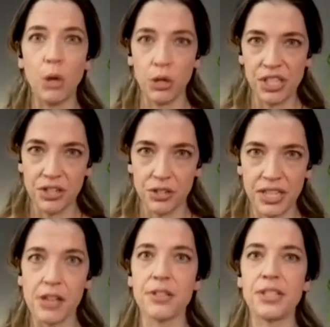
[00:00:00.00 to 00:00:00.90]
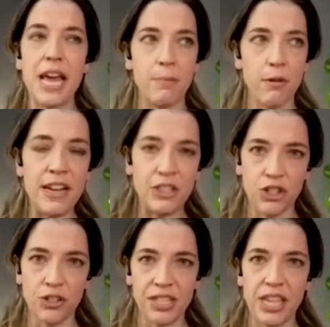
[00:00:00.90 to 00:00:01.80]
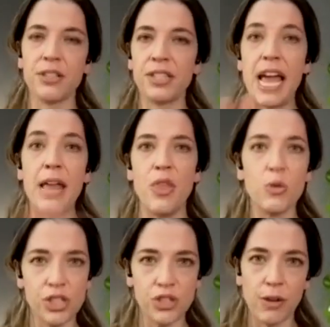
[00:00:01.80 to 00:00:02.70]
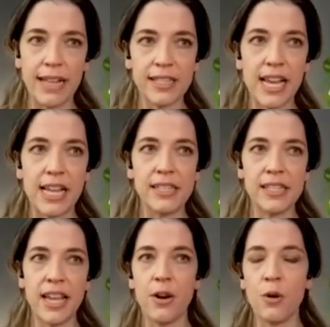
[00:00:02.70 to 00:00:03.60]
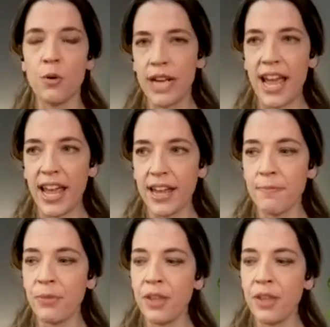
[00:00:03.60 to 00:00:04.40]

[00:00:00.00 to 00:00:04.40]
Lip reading: personal skills and professional skills and those strengths and say, okay,